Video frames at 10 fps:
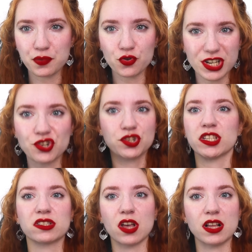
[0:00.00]

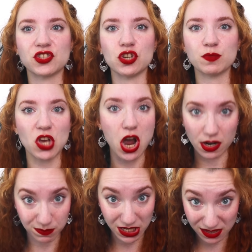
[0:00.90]
Bridgerton's costumes
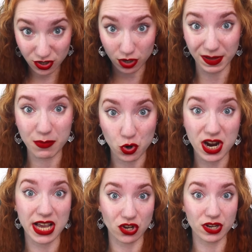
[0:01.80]
are considerably
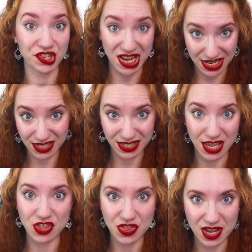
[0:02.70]
more accurate to
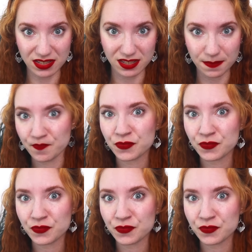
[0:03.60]
1810 than this.